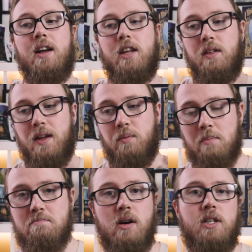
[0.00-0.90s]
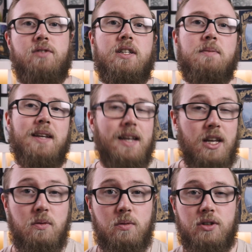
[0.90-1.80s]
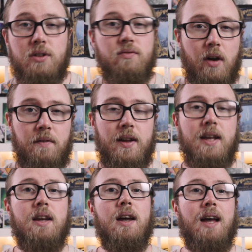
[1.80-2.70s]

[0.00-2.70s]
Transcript: You then want mastery to be equal to, roughly,